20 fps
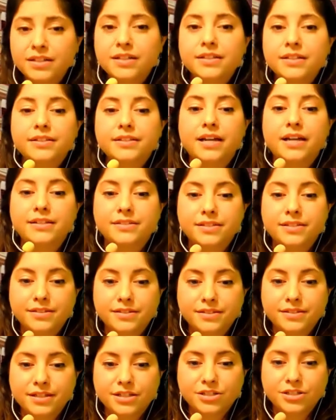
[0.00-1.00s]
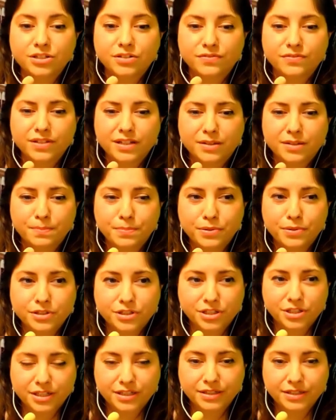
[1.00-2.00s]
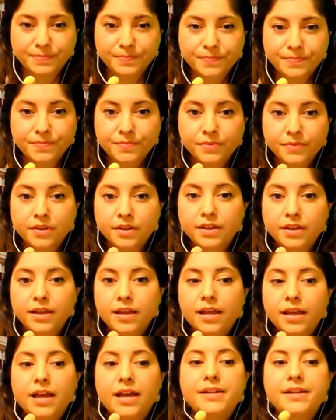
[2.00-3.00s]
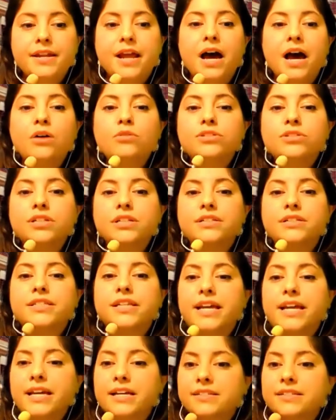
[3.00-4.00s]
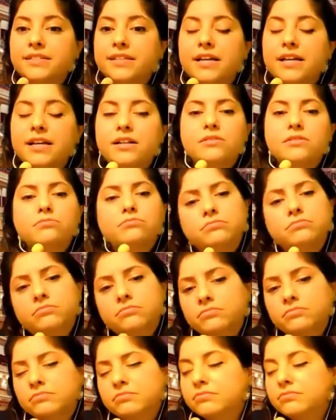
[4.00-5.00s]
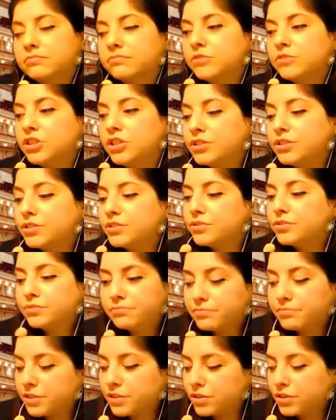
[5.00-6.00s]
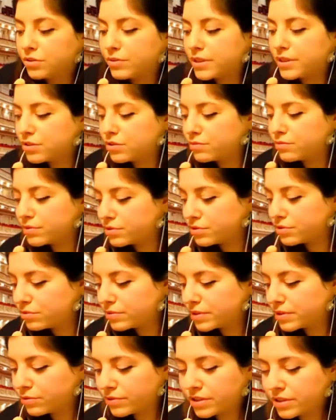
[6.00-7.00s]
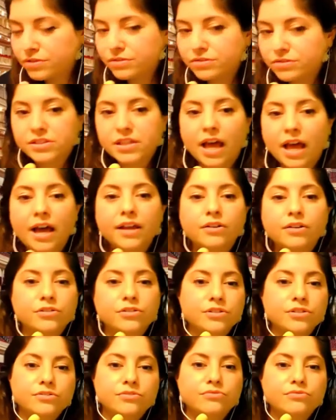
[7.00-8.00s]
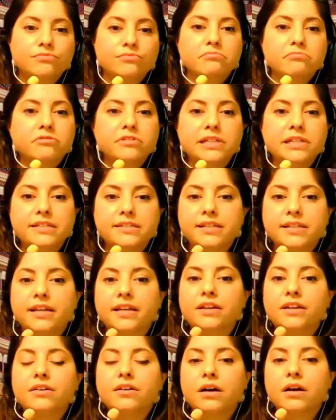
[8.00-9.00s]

That sensation of like pushing. And now just exhale, just, as you would do it when you sigh or just release air.